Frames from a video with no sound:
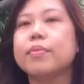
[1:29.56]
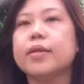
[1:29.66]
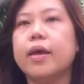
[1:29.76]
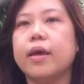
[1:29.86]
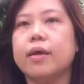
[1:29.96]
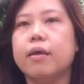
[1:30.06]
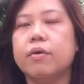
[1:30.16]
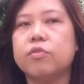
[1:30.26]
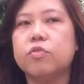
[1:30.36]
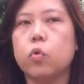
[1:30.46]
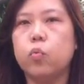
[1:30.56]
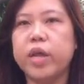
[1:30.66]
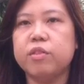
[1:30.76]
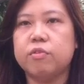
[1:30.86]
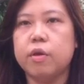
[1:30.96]
Okay. So
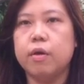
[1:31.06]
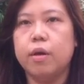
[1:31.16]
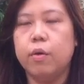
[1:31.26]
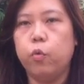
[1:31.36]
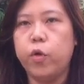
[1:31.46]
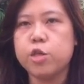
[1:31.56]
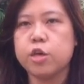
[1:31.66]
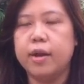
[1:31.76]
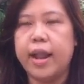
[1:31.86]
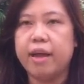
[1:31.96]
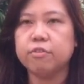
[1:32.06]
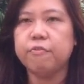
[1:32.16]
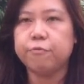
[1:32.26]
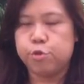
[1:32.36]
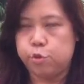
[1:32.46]
which length
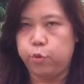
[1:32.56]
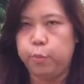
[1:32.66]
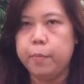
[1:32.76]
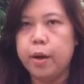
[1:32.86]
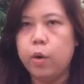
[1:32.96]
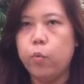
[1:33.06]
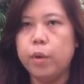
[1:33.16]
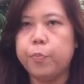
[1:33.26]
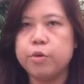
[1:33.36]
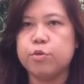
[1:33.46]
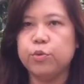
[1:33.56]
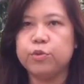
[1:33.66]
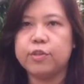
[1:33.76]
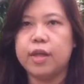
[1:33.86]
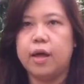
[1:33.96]
of tube will
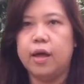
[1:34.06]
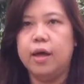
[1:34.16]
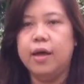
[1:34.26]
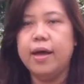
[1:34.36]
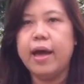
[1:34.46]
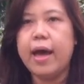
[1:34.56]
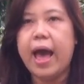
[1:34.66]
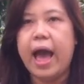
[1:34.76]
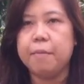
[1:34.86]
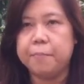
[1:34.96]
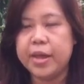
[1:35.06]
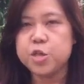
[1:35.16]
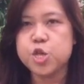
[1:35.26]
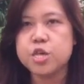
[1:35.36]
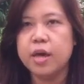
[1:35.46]
produce the high
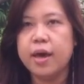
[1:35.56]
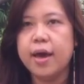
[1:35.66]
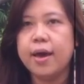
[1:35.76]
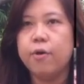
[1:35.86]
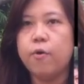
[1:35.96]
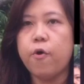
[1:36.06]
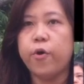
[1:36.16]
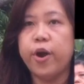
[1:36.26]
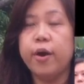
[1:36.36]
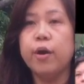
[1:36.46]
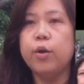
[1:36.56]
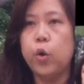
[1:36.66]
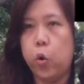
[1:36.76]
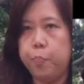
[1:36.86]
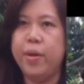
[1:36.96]
pitch or
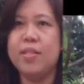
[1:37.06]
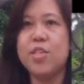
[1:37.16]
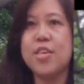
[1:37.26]
low pitch?